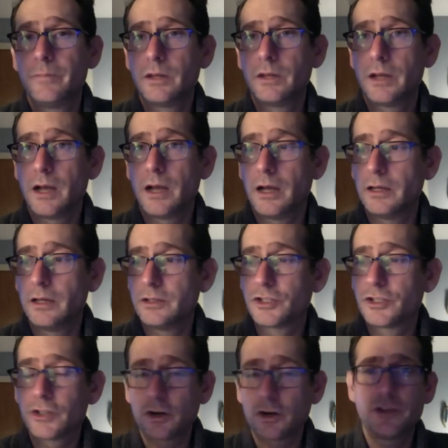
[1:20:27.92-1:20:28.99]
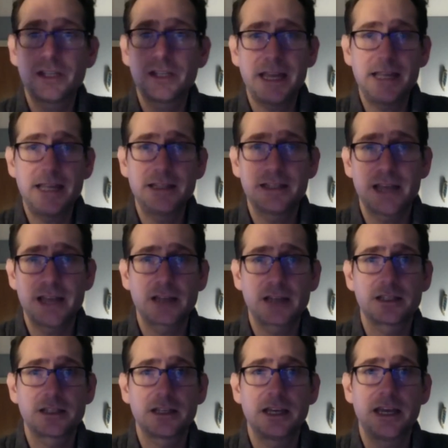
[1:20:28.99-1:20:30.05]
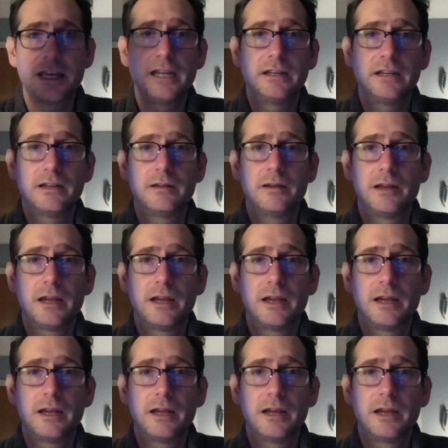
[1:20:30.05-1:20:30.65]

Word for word: uh, surface insects in,